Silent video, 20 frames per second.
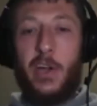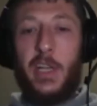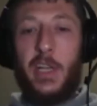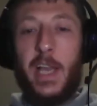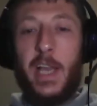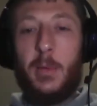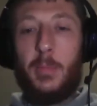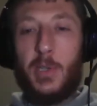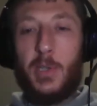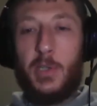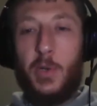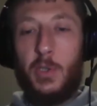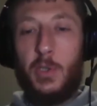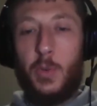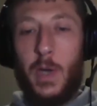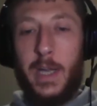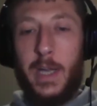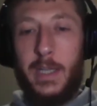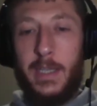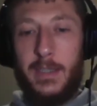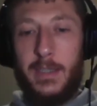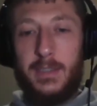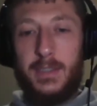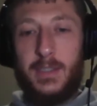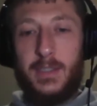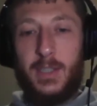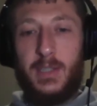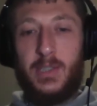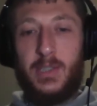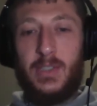he helped recruit Dwight,
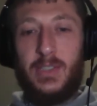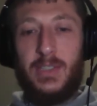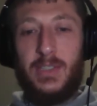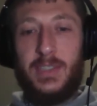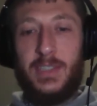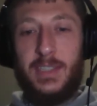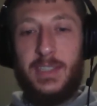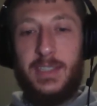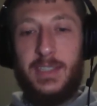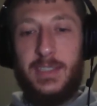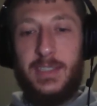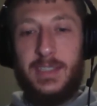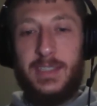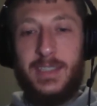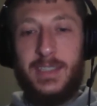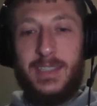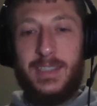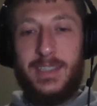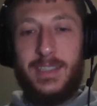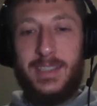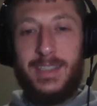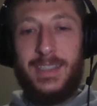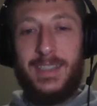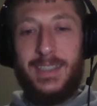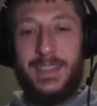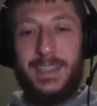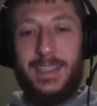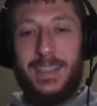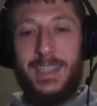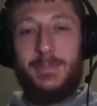so he's
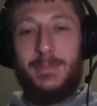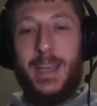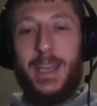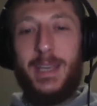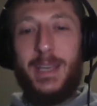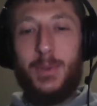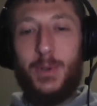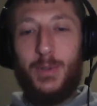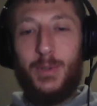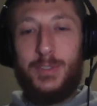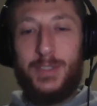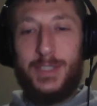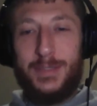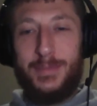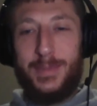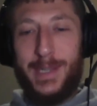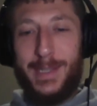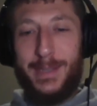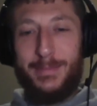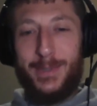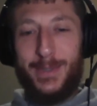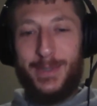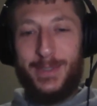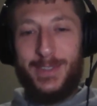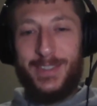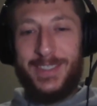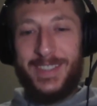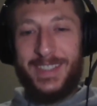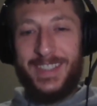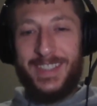he's making moves. He's making
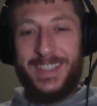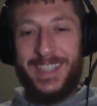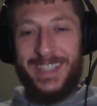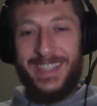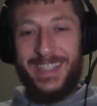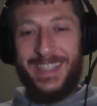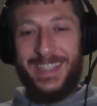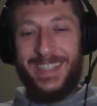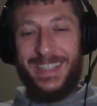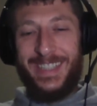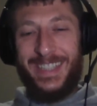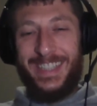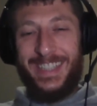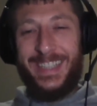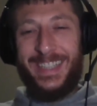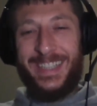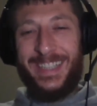moves. Yeah. we'll